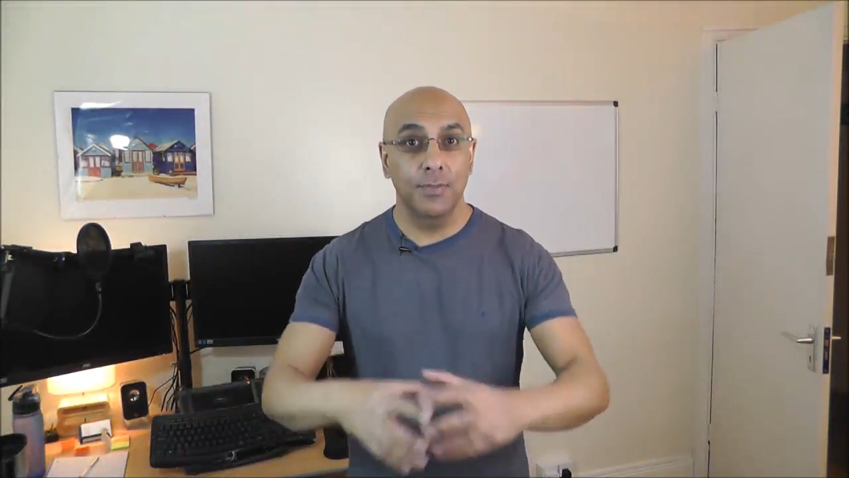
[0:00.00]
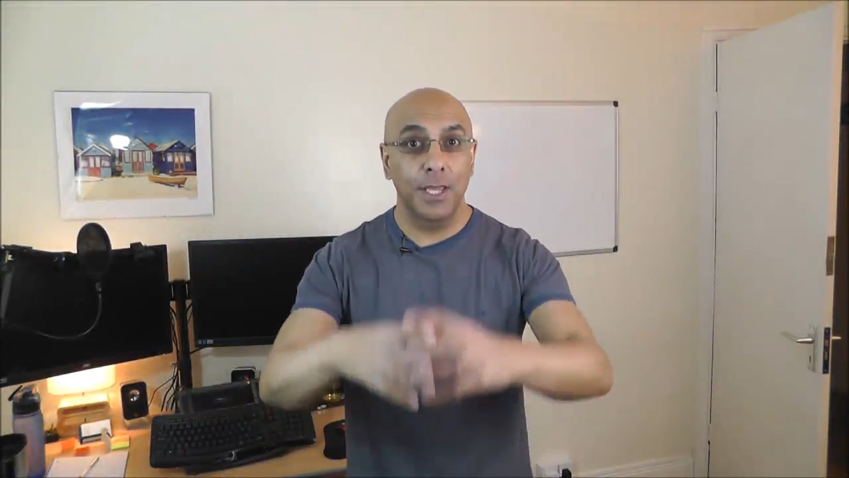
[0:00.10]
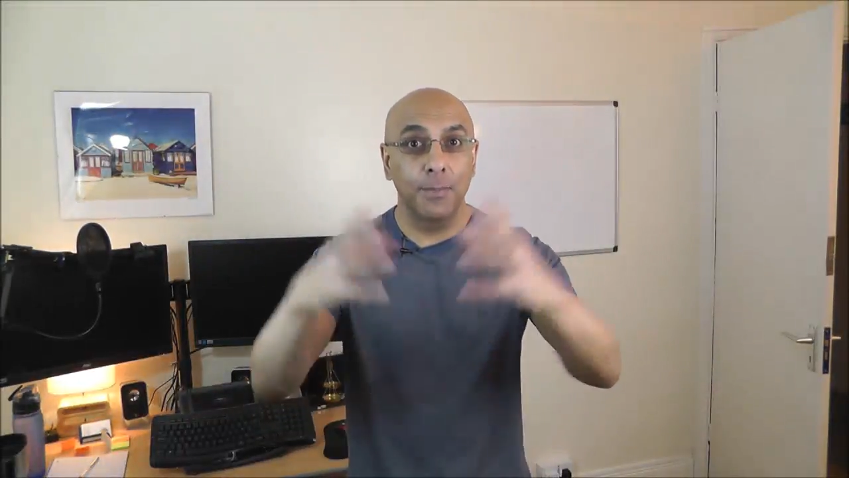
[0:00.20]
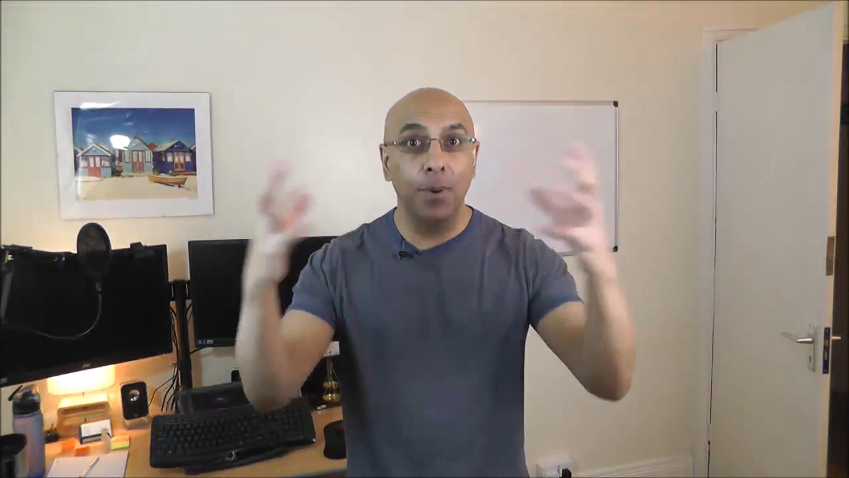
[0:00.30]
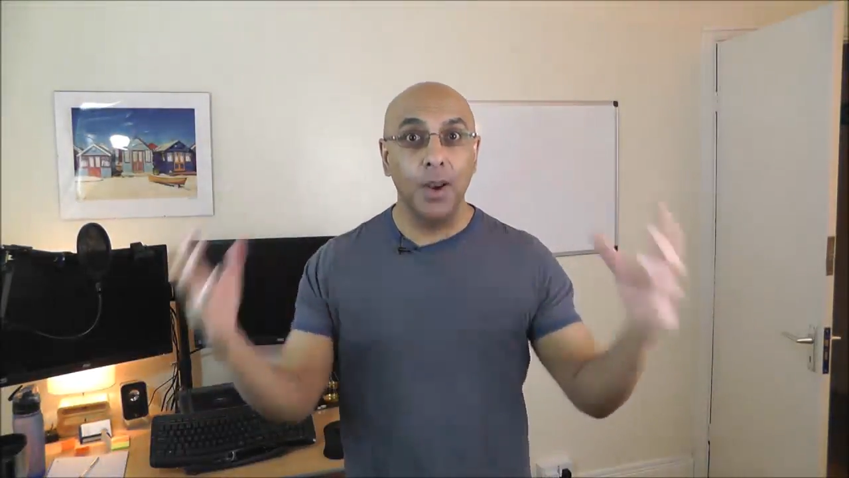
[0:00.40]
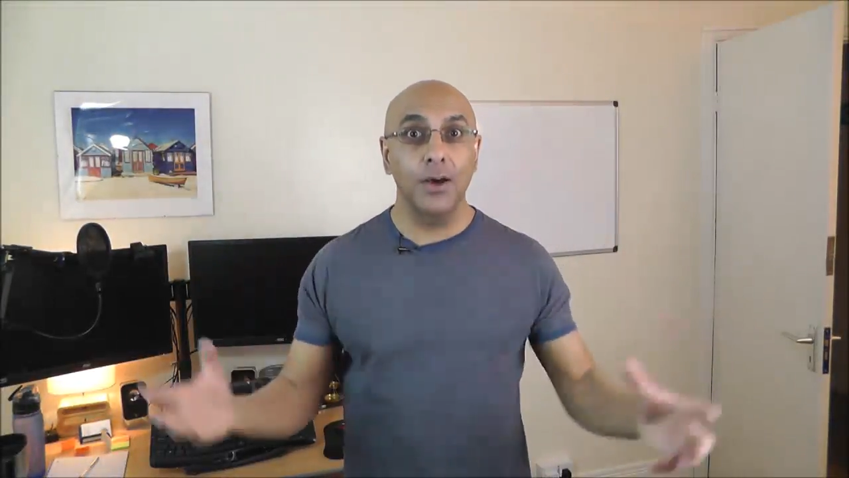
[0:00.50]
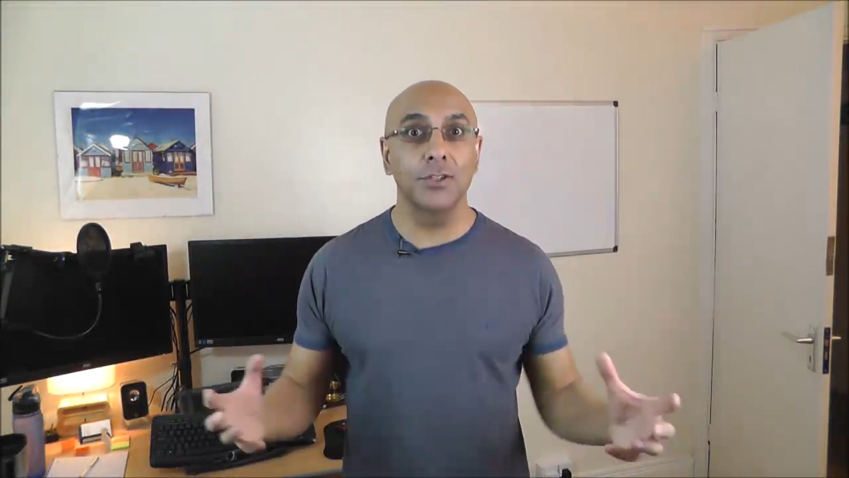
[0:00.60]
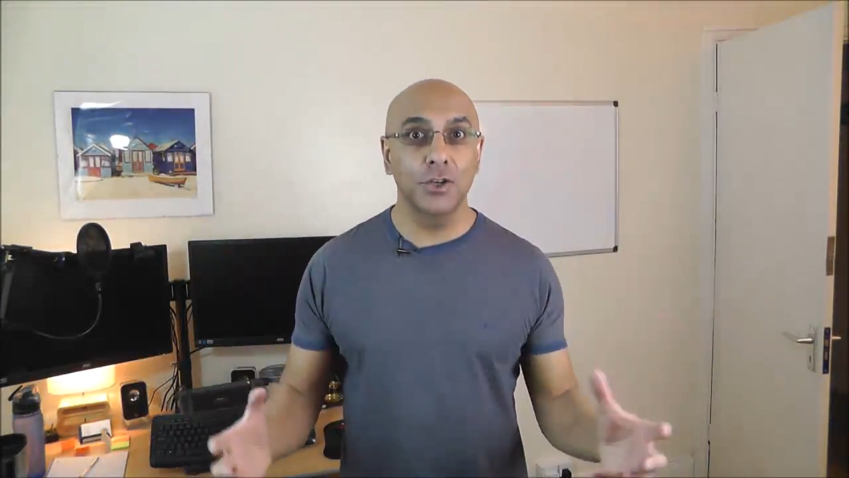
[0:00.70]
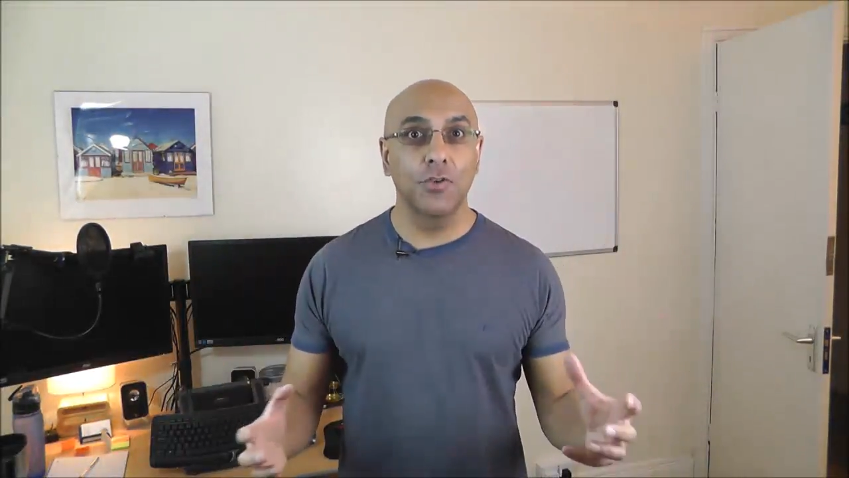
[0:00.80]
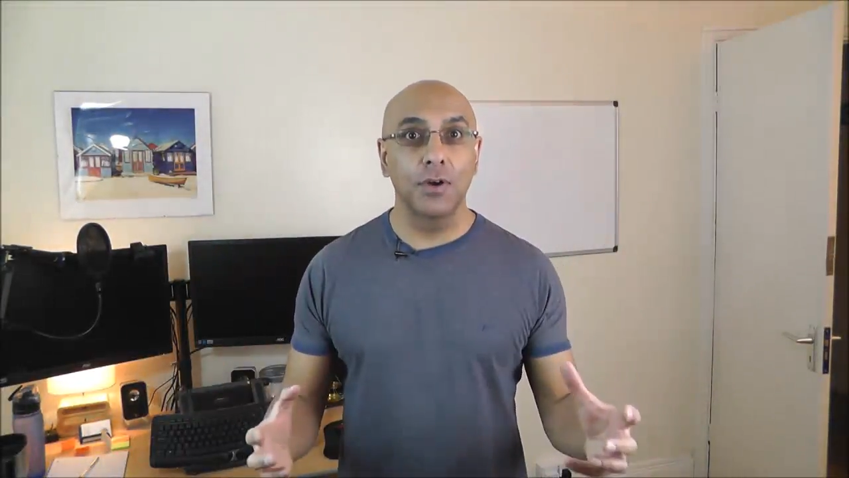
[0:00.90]
to make your
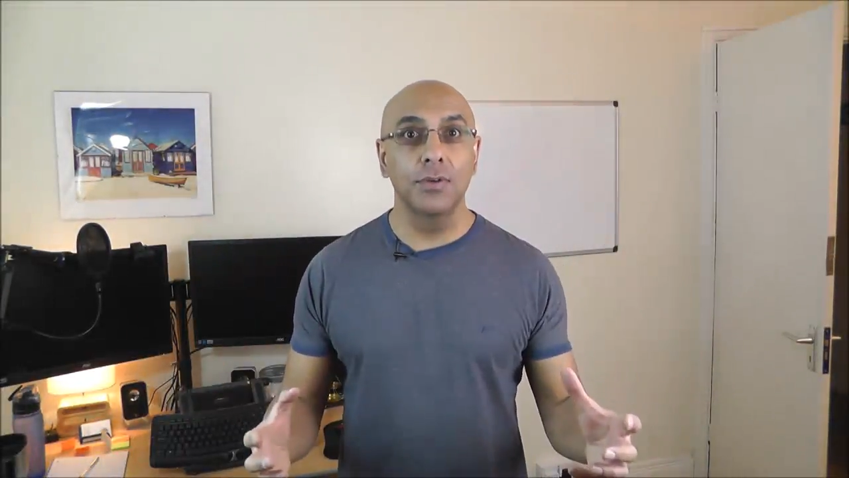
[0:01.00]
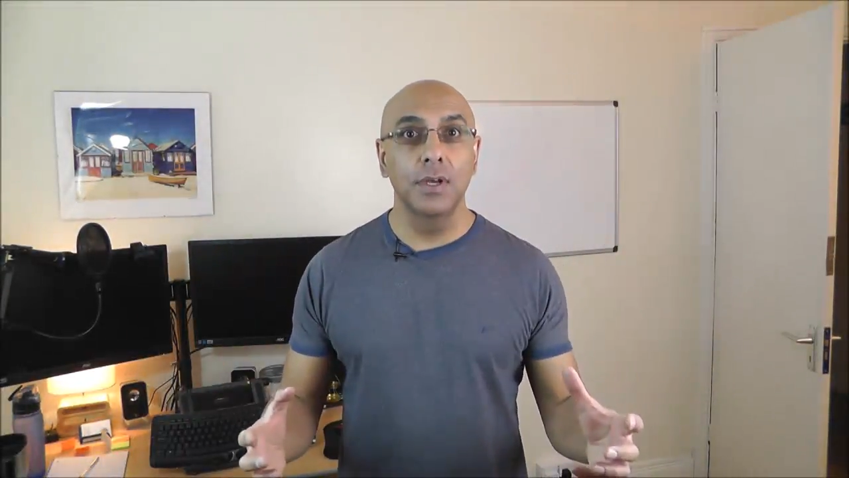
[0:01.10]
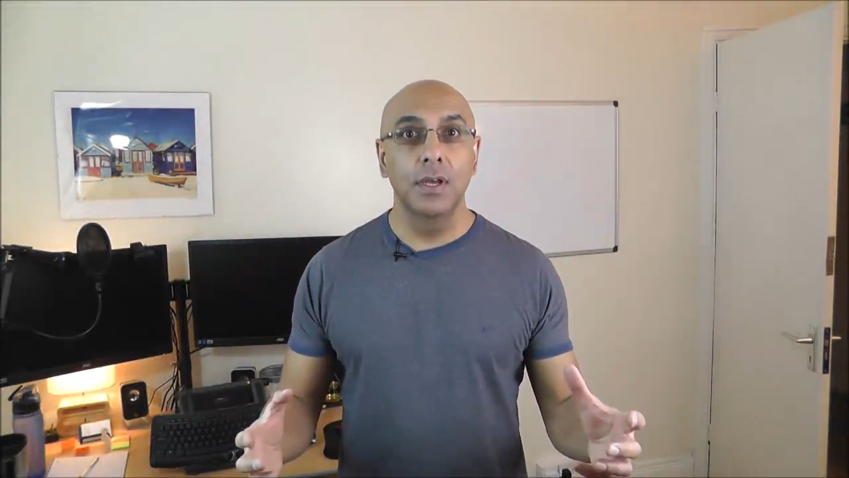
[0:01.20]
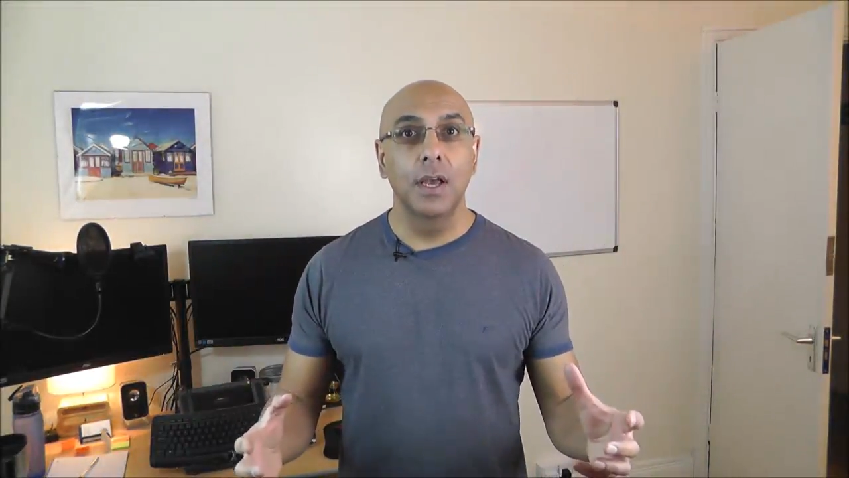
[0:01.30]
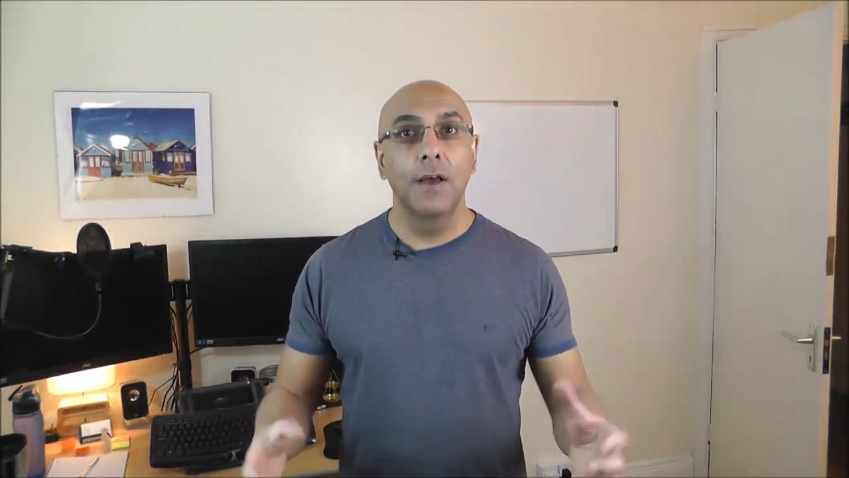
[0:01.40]
plants grow,